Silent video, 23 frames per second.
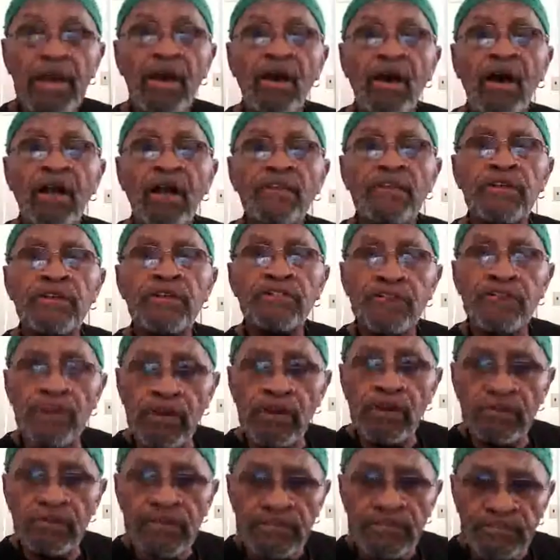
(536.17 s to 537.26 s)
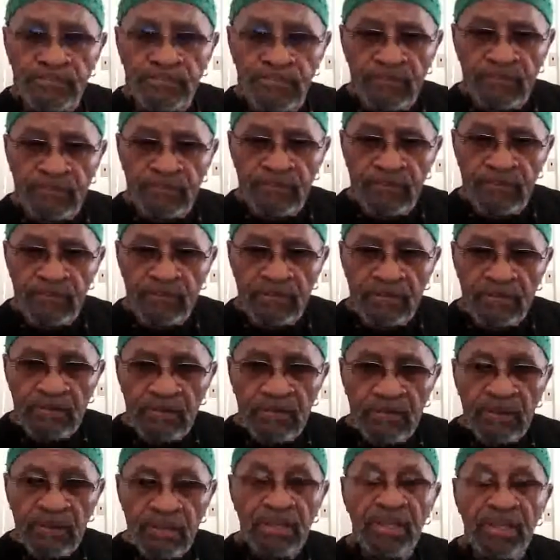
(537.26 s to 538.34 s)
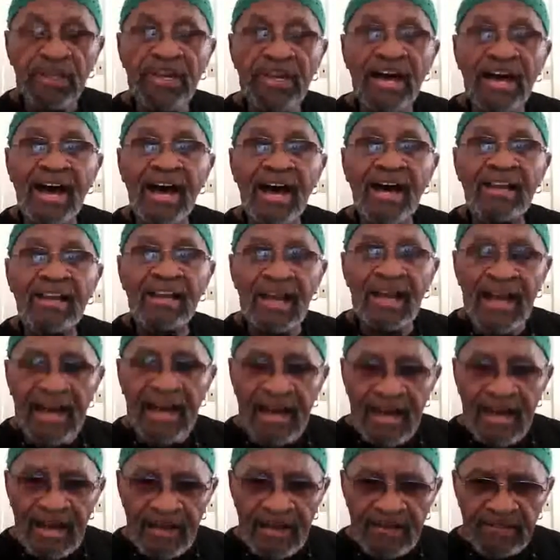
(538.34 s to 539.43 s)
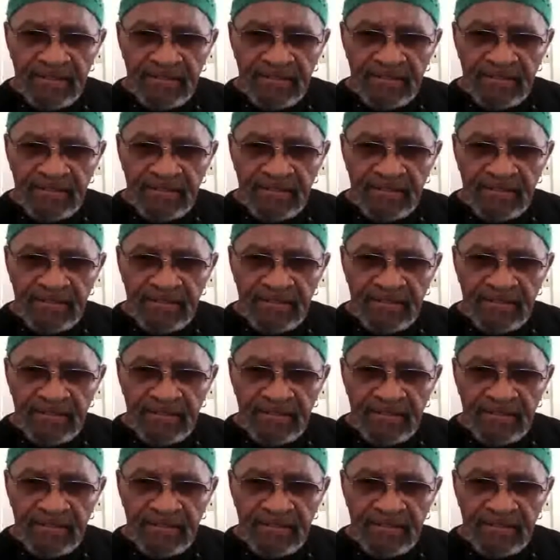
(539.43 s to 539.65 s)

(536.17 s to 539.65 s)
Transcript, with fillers: are the terrorists in our lives.